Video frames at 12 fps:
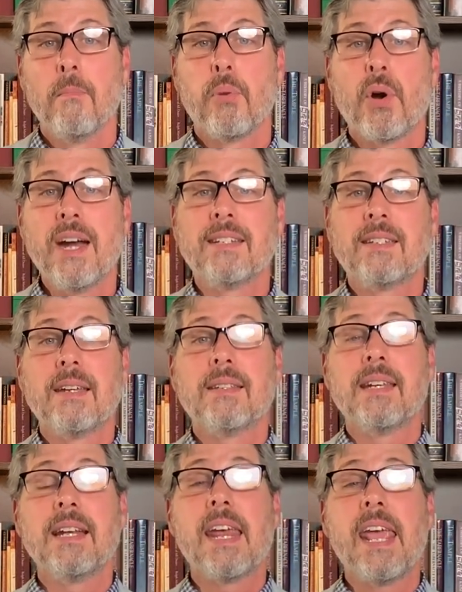
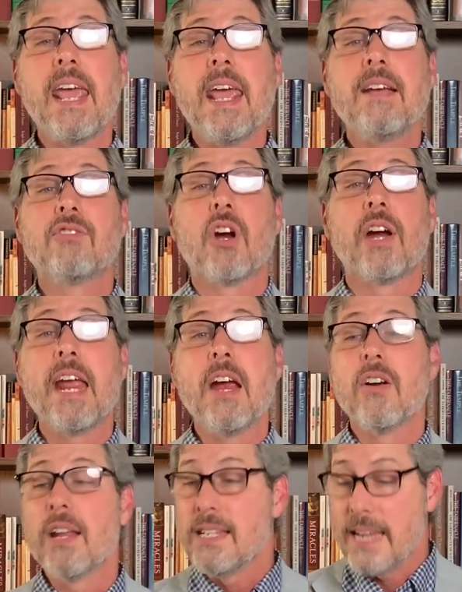Princes and kings are
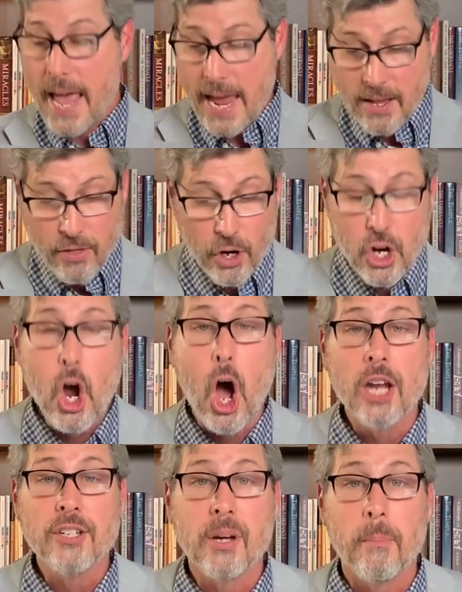here today and they're
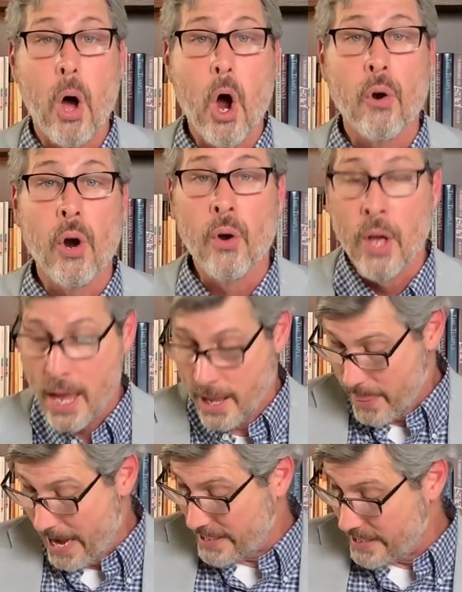gone tomorrow.
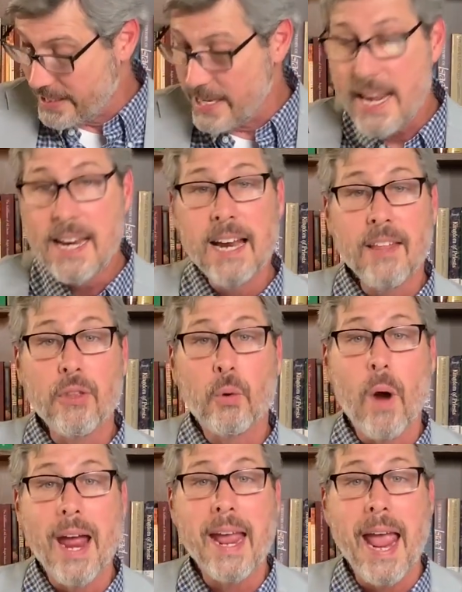That seated at the
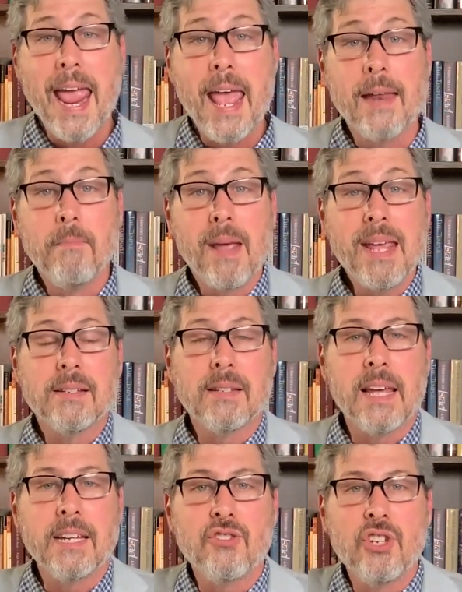right hand means
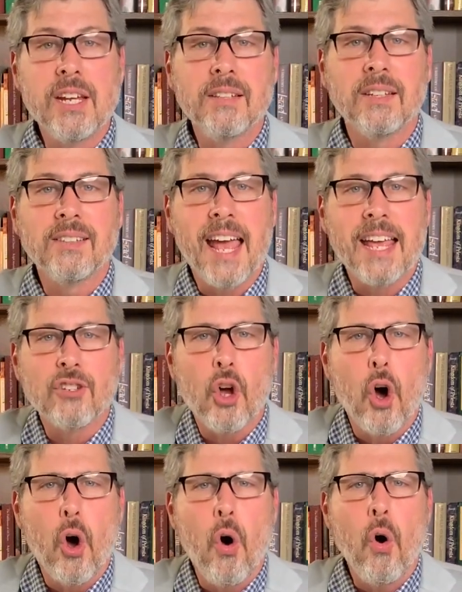that Jesus has
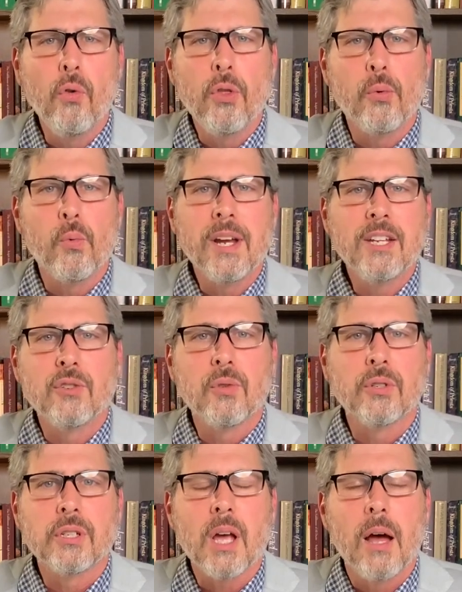all the
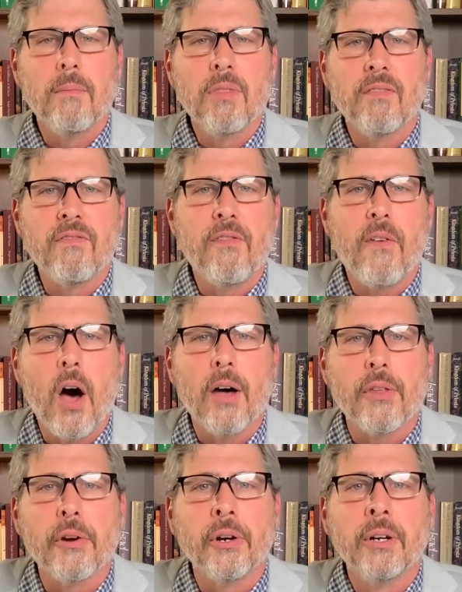resource of the
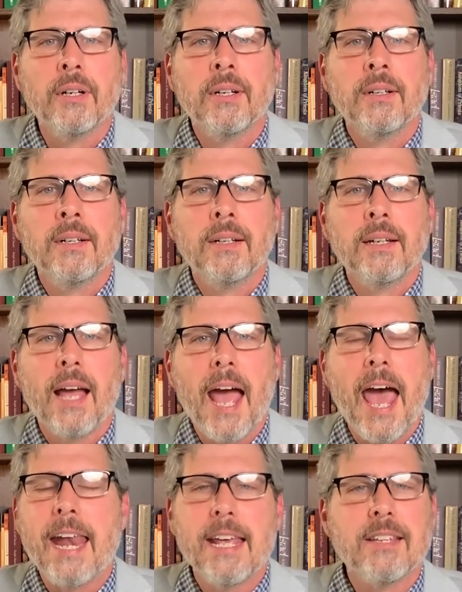Father
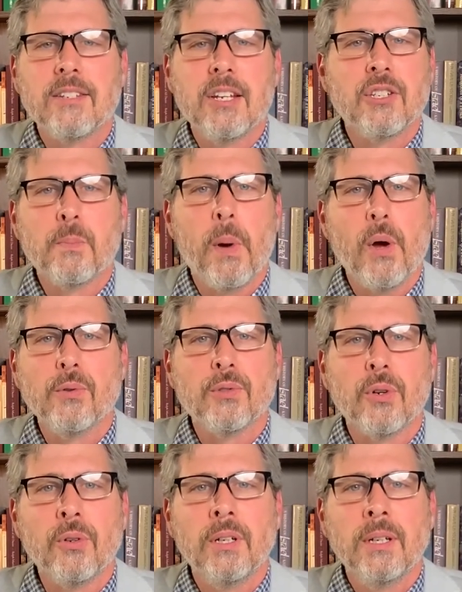at his
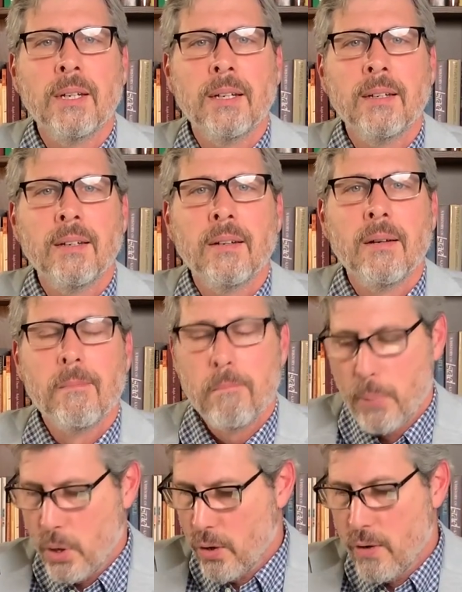disposal.
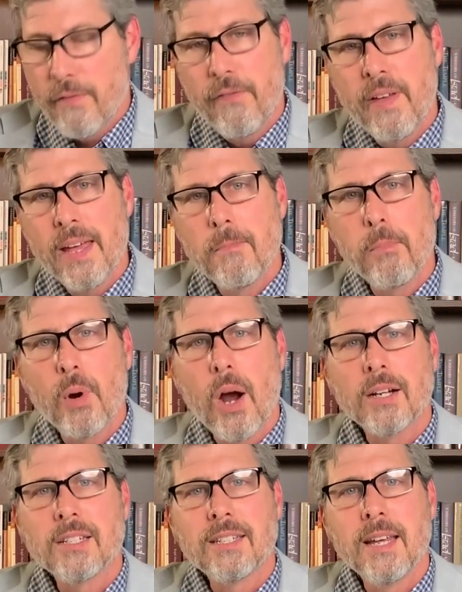Perfect
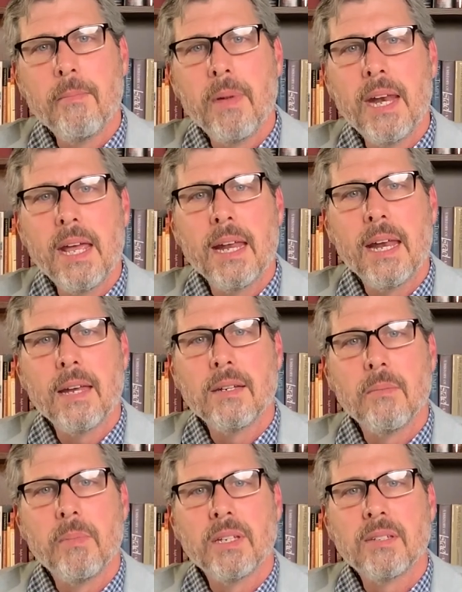proximity and
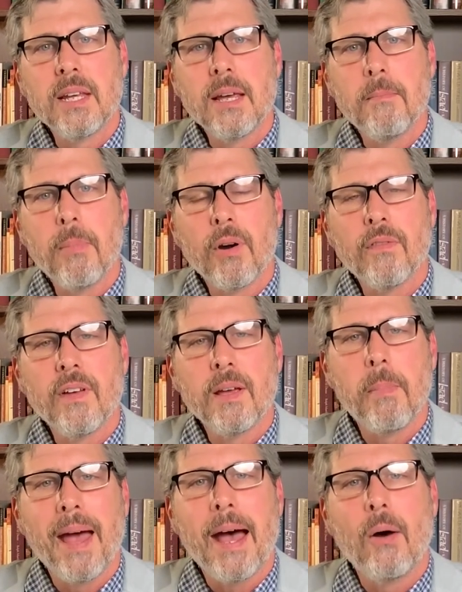intimacy and
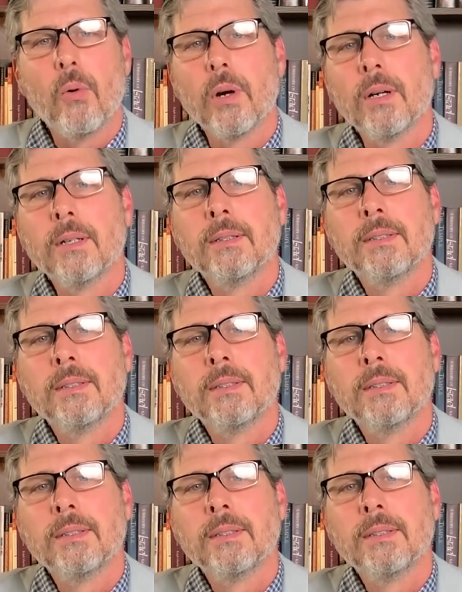perfect power.